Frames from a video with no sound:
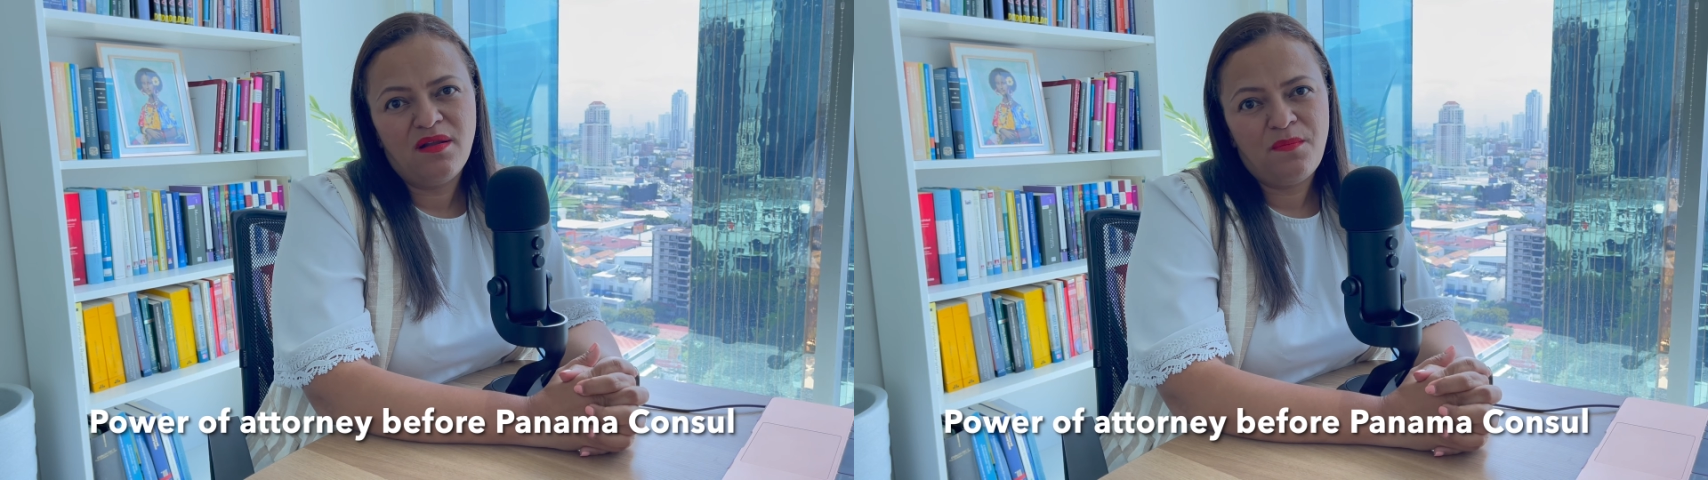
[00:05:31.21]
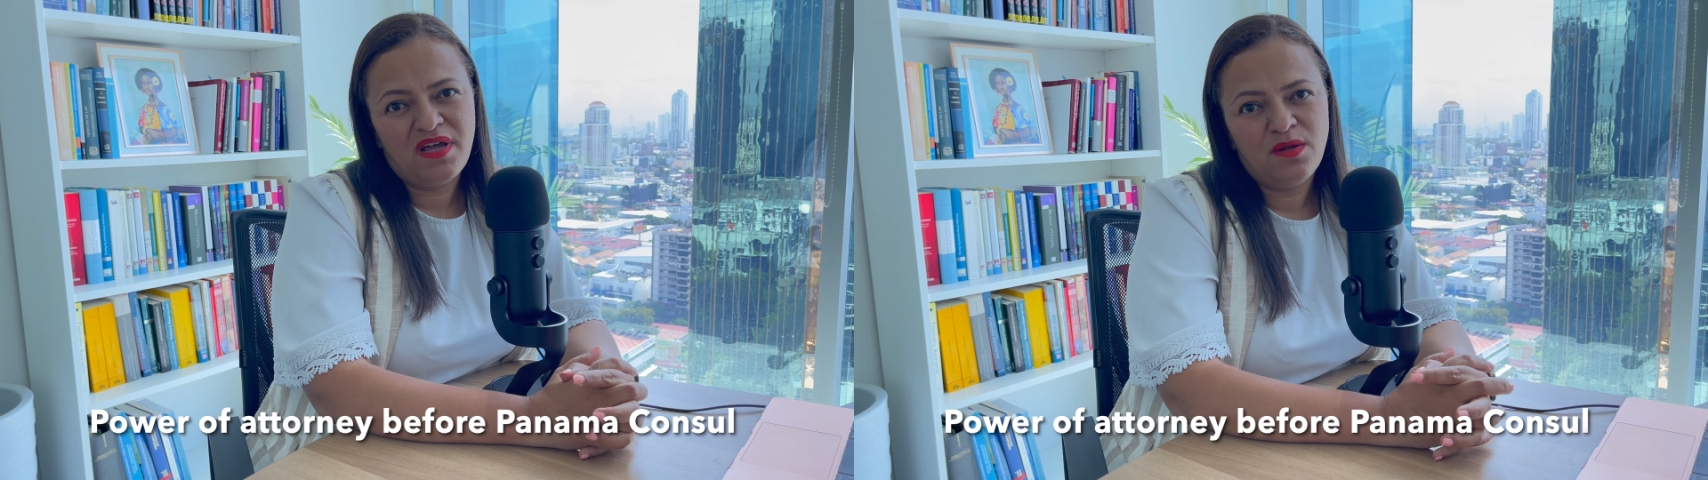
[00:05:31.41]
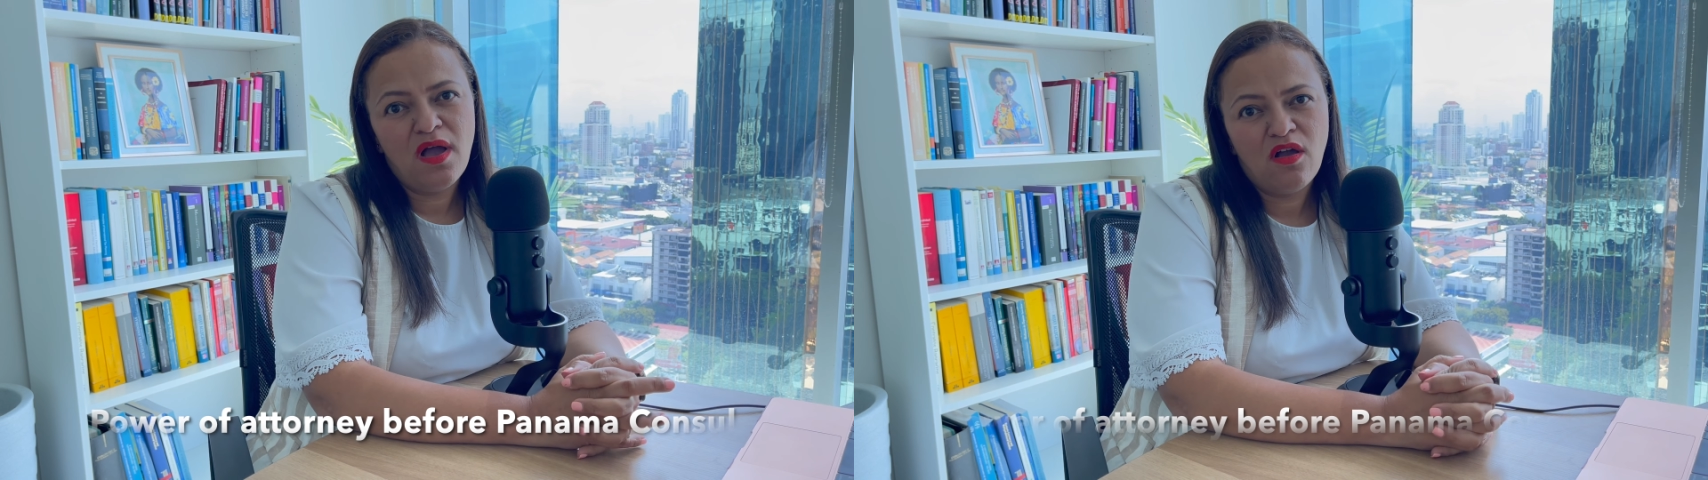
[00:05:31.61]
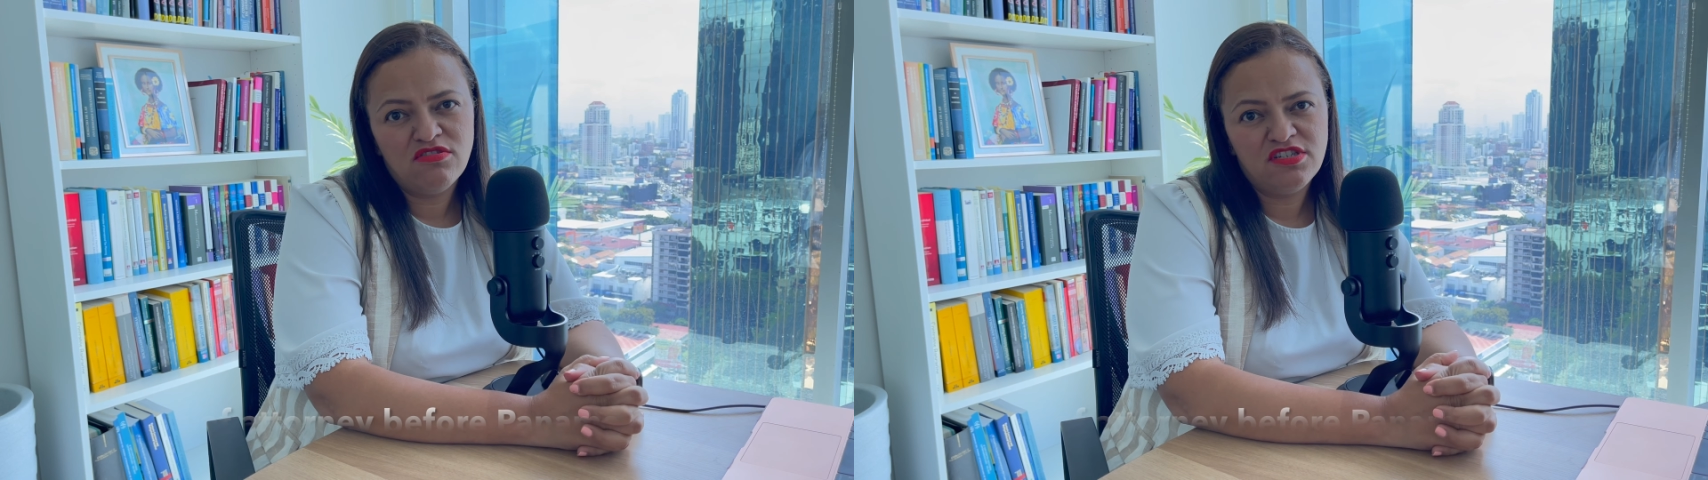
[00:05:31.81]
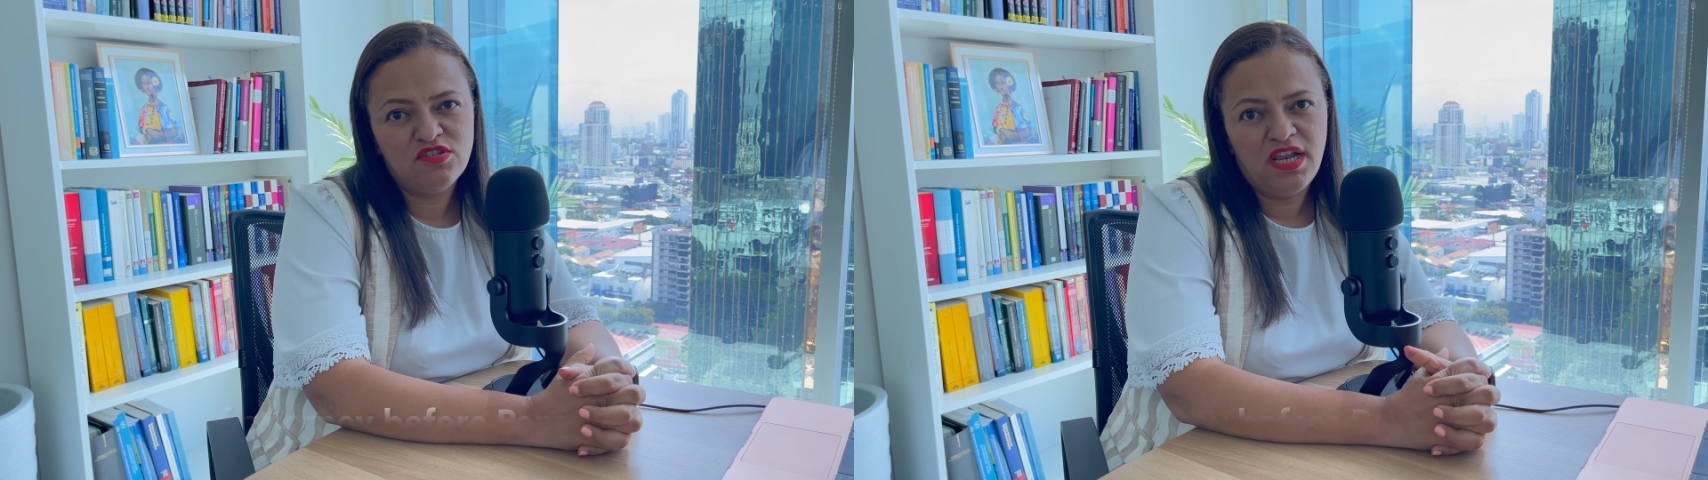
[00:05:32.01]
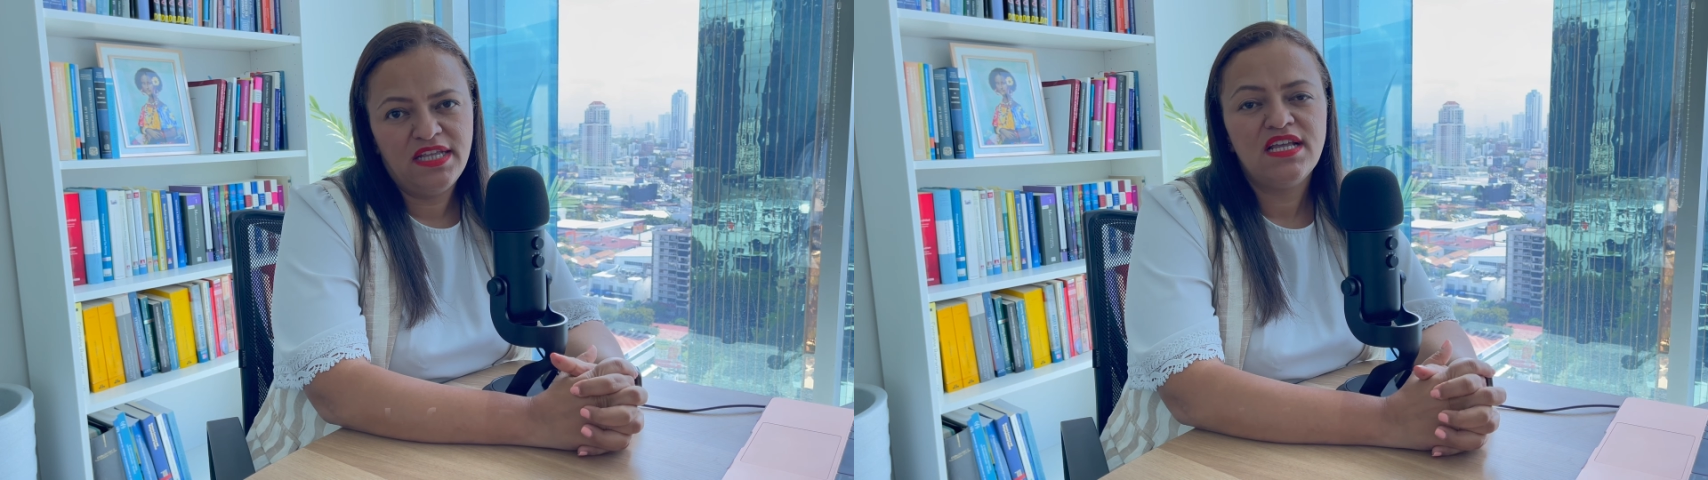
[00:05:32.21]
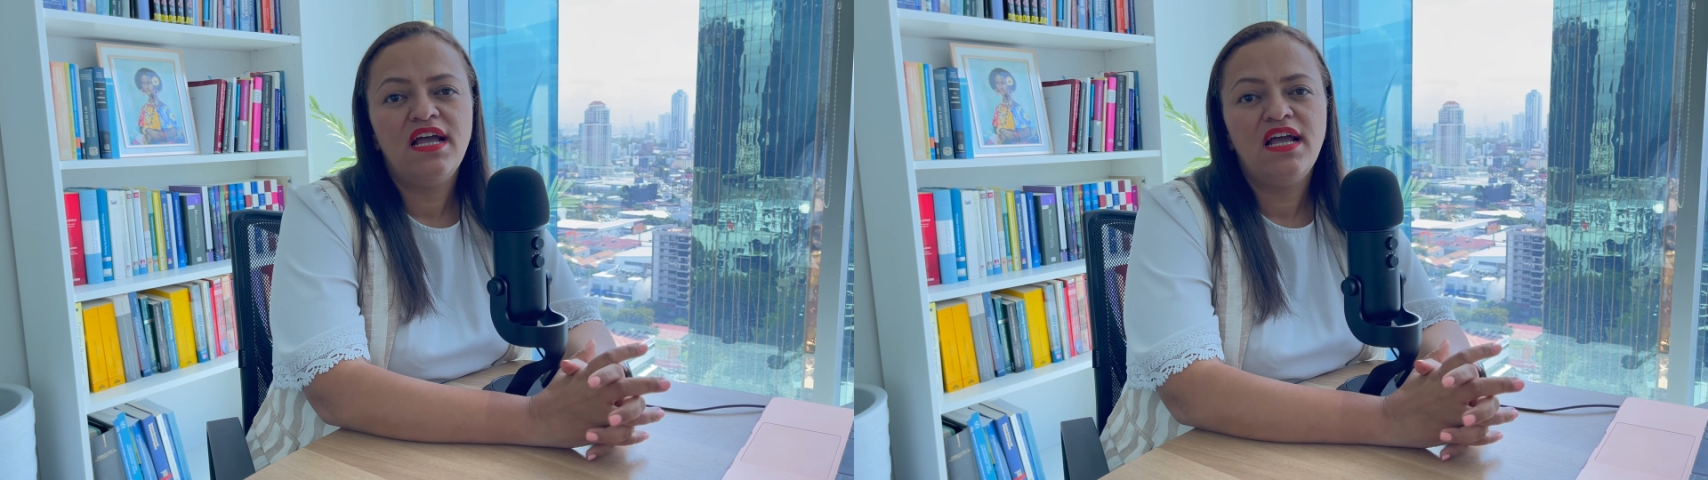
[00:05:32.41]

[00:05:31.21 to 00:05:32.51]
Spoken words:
a Panama consulate.